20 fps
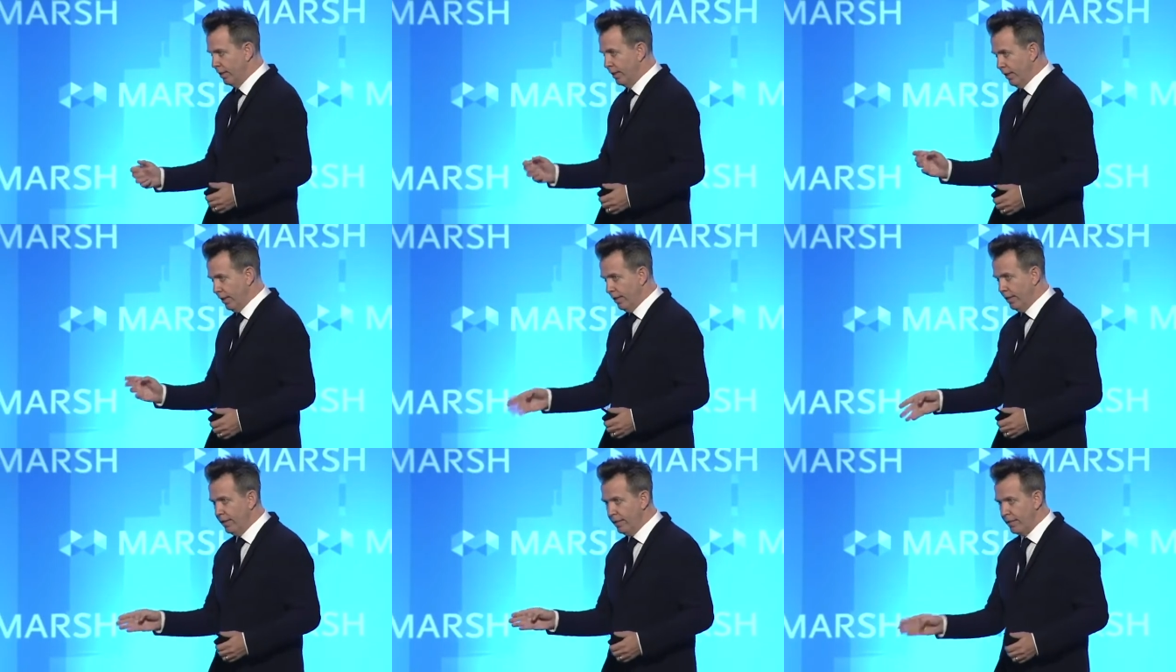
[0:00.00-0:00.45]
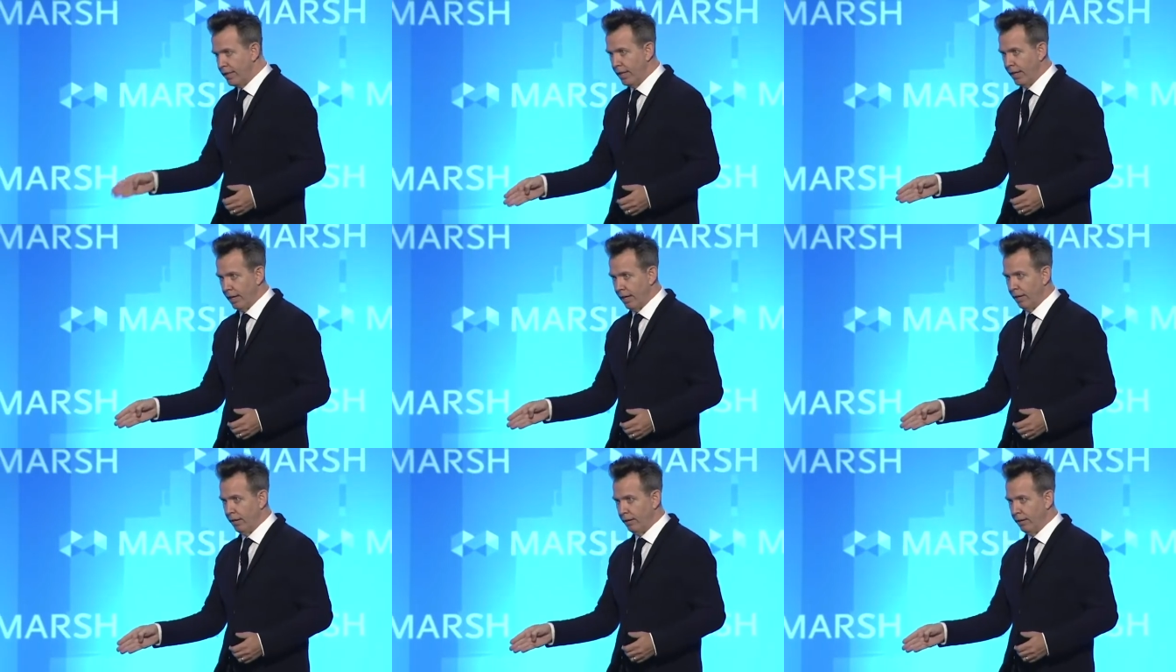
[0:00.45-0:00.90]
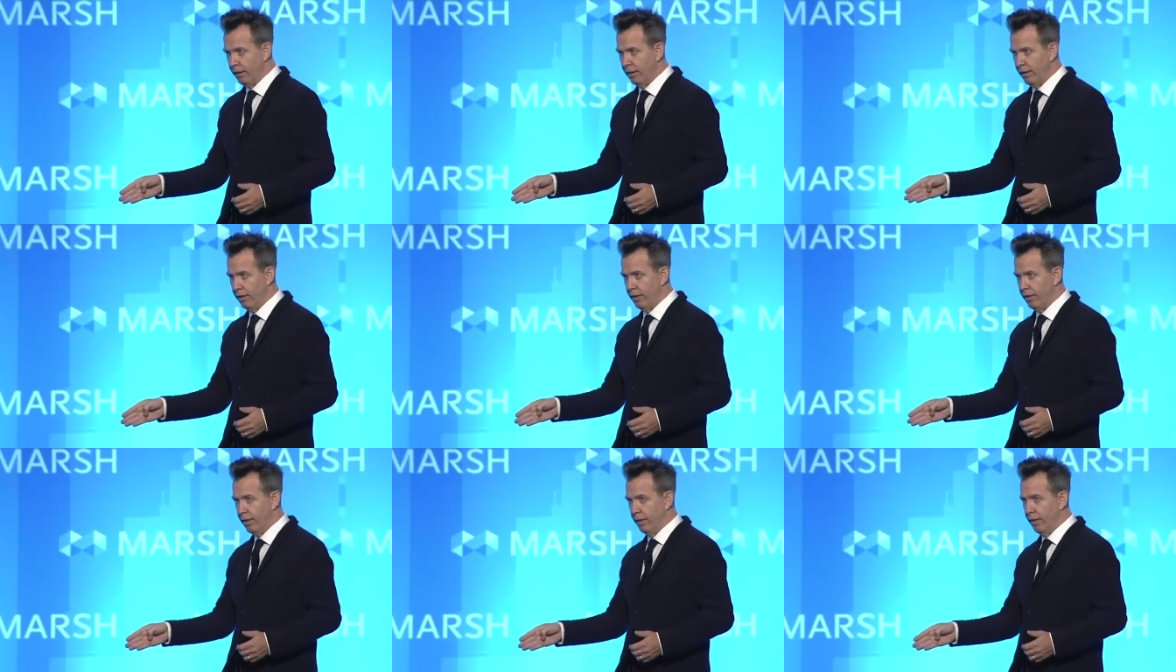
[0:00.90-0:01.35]
It is there.
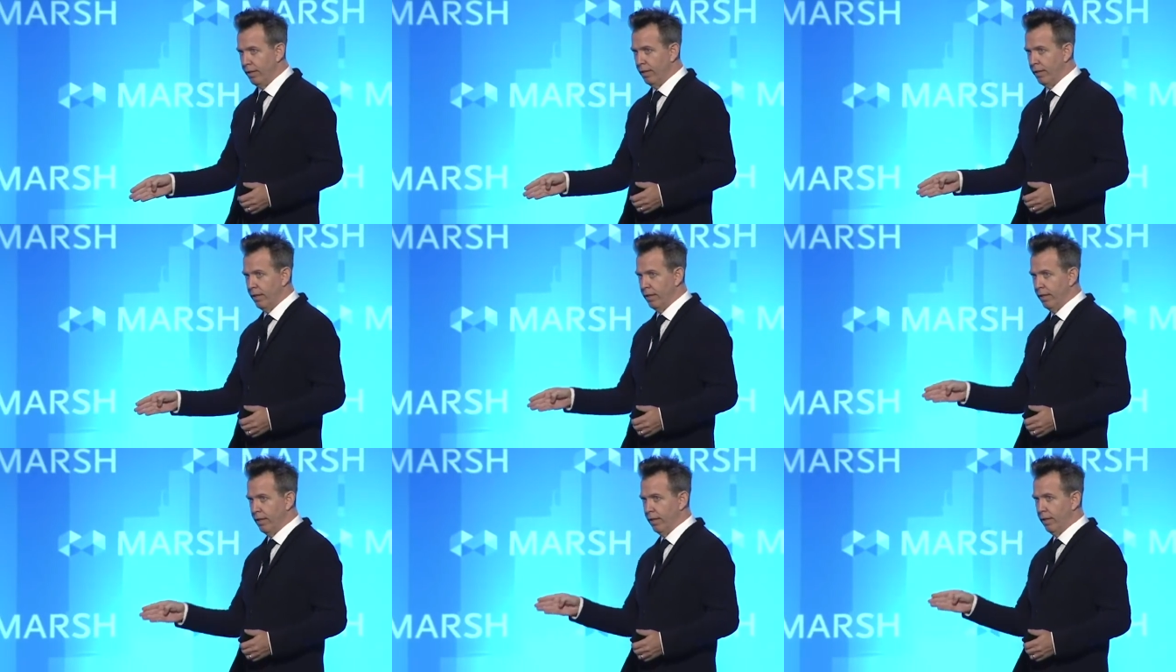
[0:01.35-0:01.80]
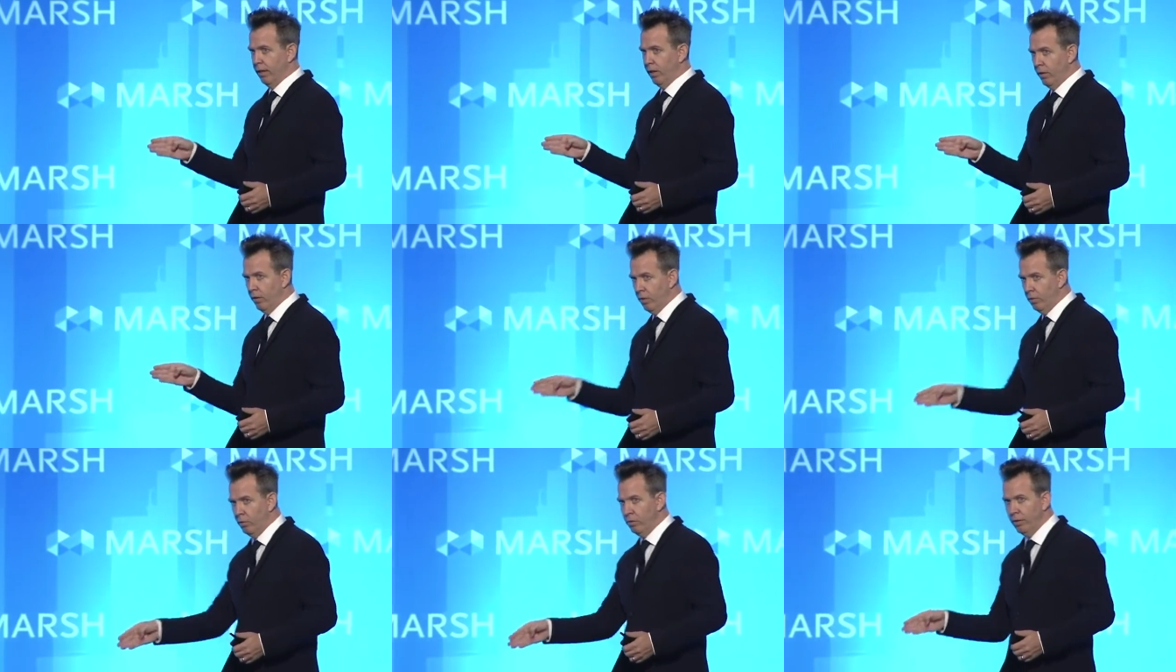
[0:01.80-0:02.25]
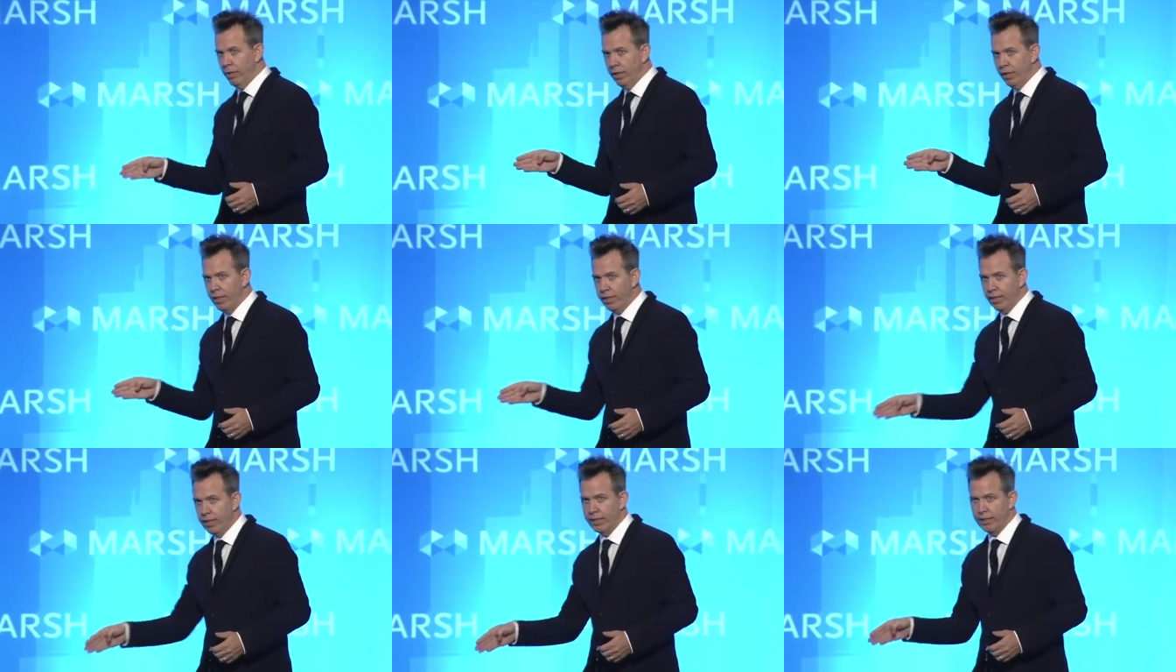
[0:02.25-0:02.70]
It
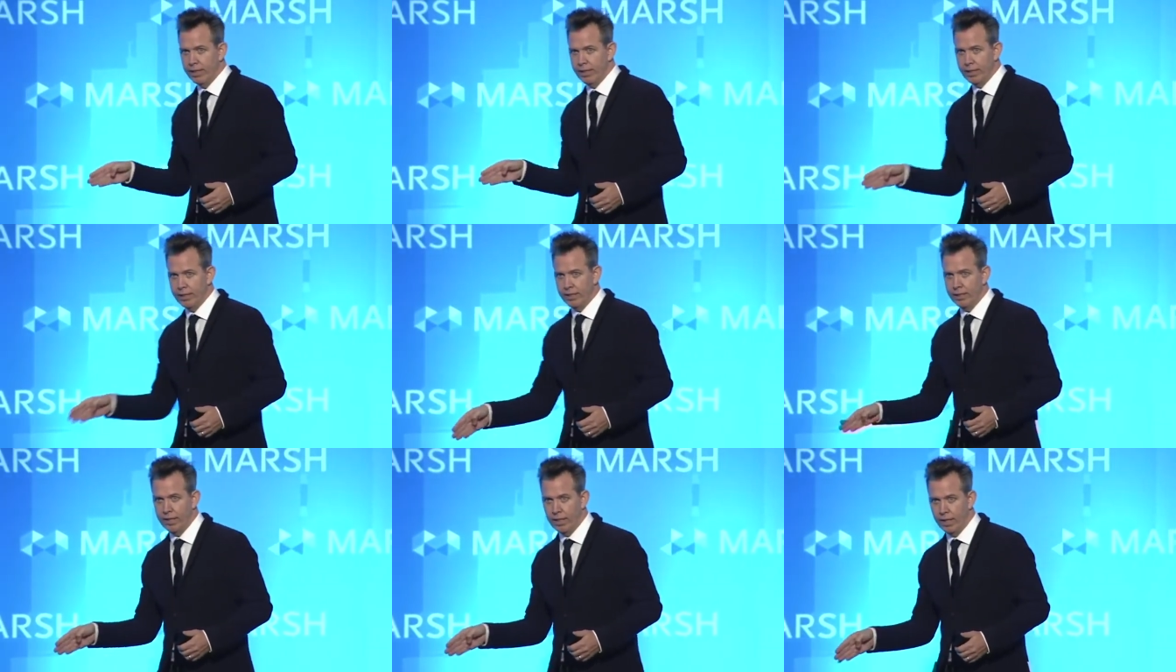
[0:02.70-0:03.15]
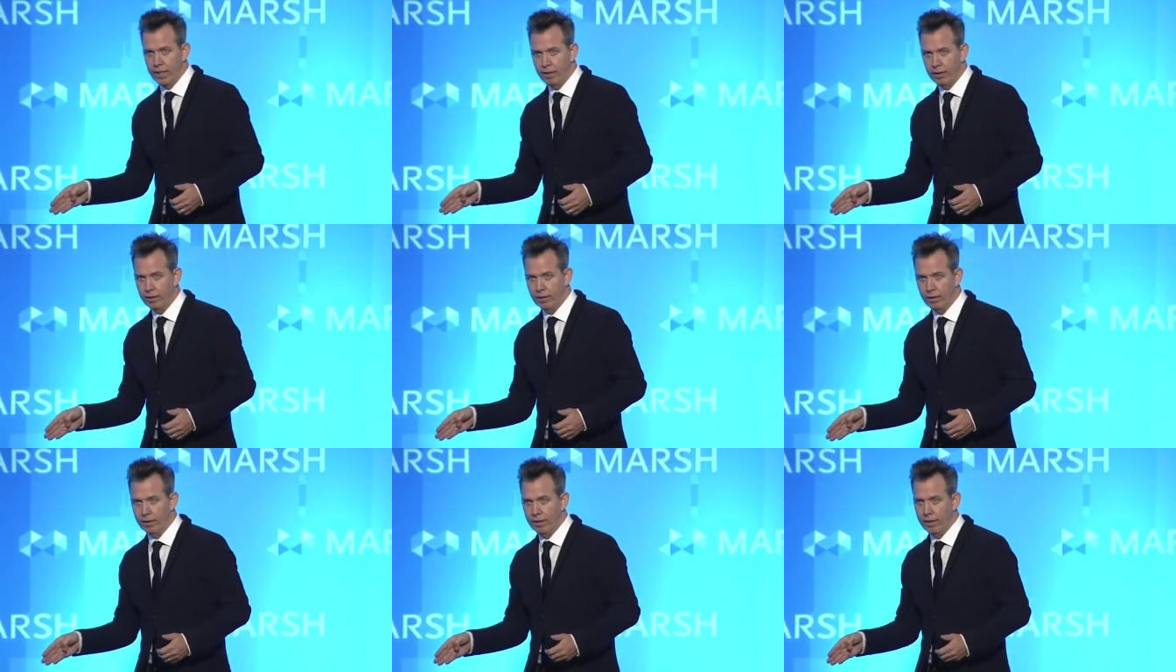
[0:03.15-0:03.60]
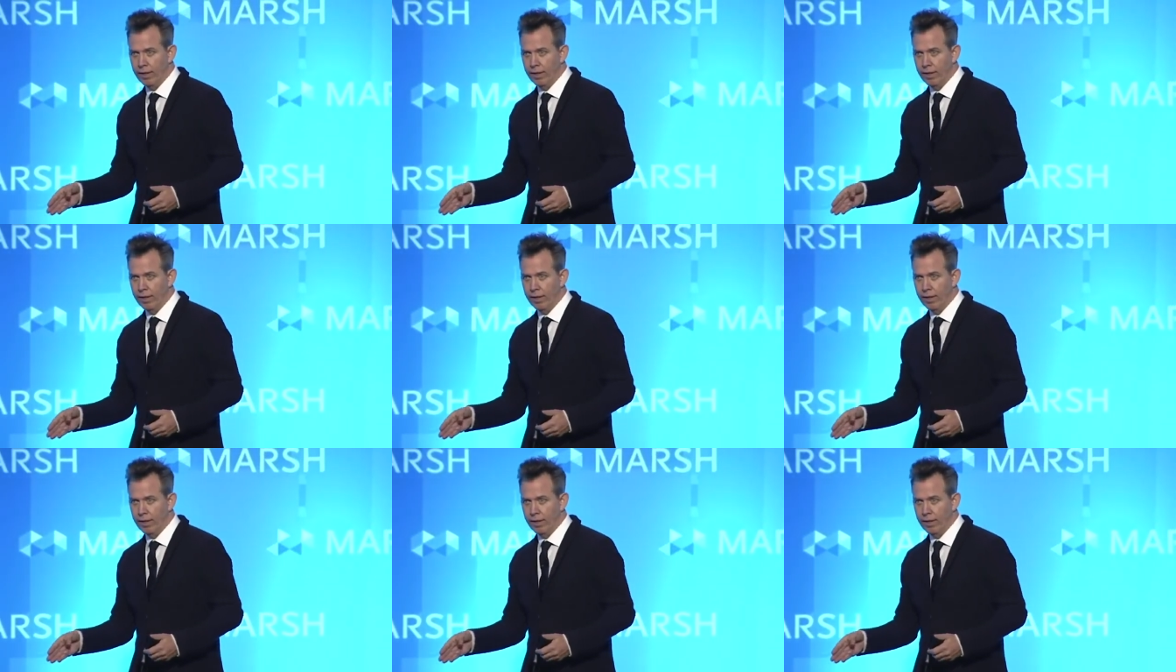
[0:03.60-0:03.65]
only exists there